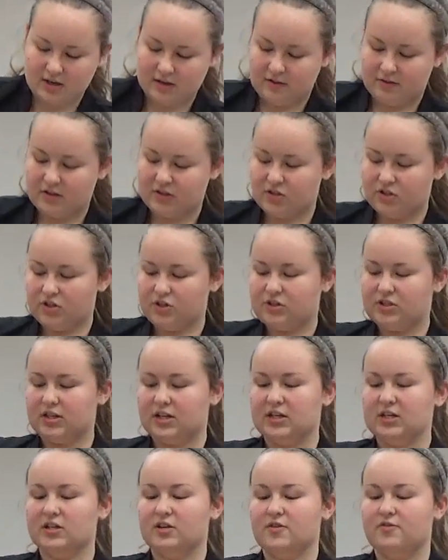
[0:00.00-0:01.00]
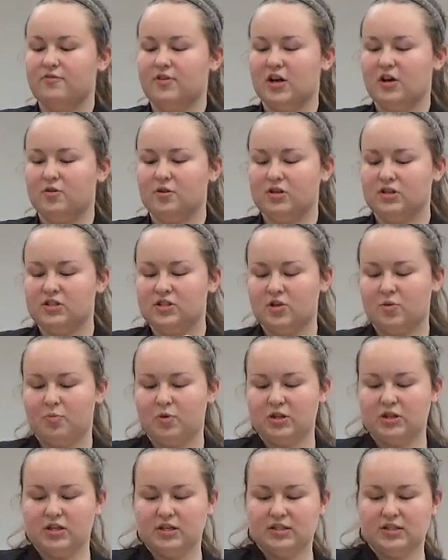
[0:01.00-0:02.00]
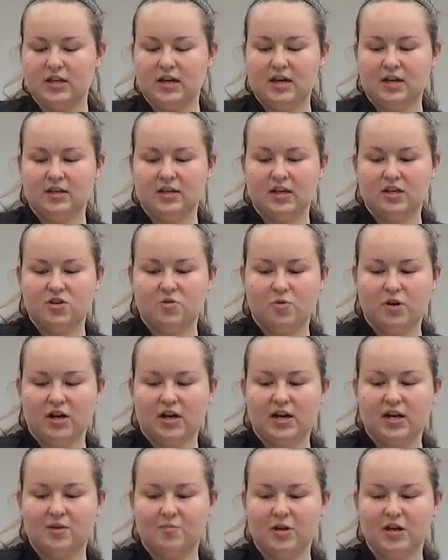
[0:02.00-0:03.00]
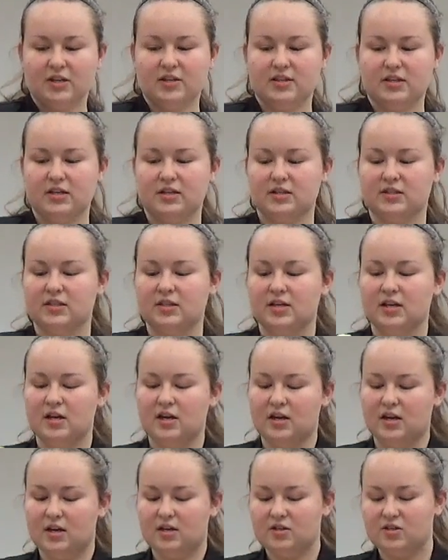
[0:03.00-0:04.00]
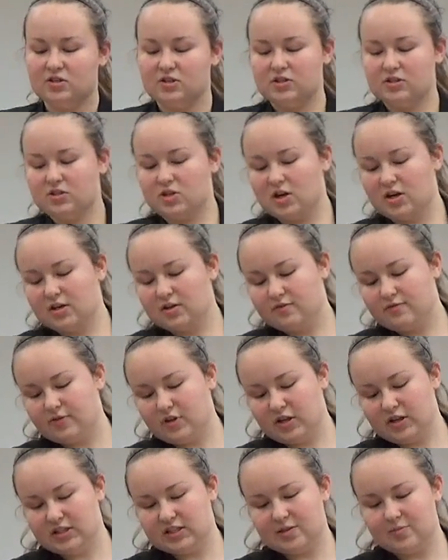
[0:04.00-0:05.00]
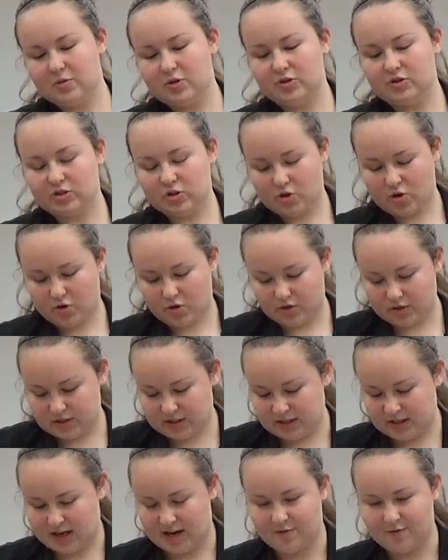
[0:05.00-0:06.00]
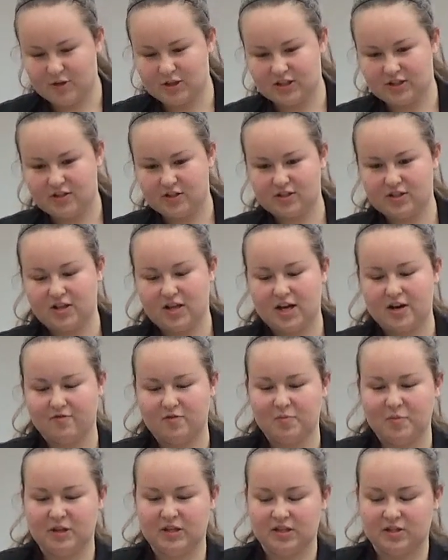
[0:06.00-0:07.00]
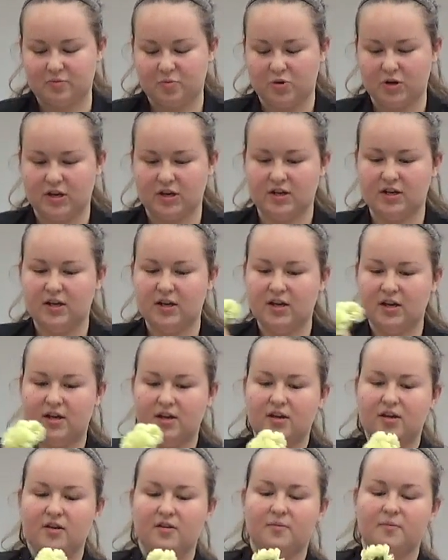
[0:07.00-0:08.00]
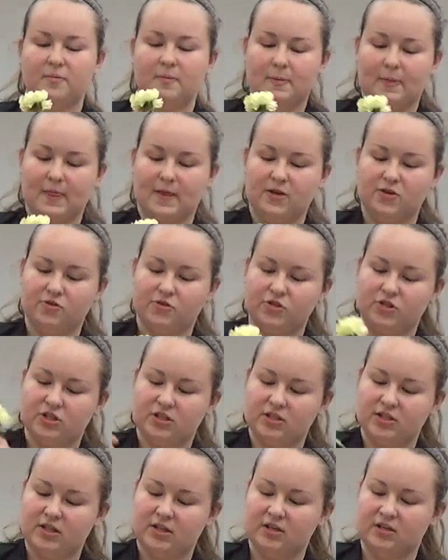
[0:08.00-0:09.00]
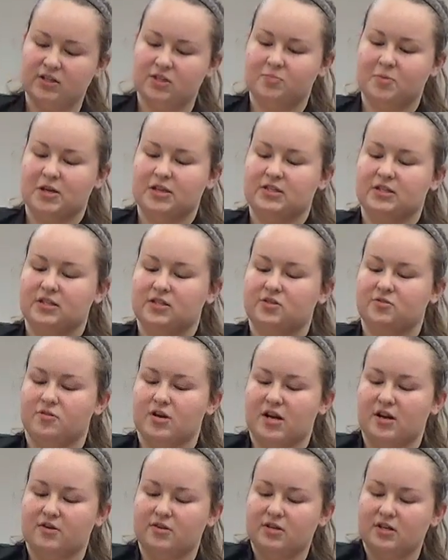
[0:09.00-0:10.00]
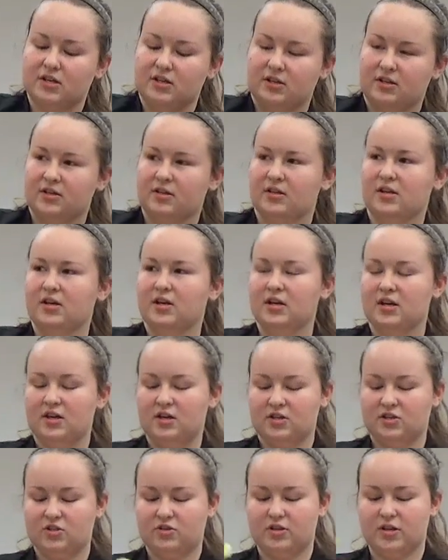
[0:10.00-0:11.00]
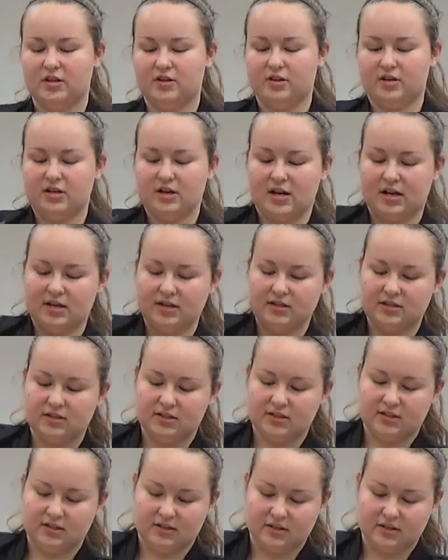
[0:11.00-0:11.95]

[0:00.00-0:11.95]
These are your secondary flowers. You'll put these in, and you want to kind of make these, just start filling some of those holes. Obviously there's a lot of them at this point. And you'll just space these around so they look nice.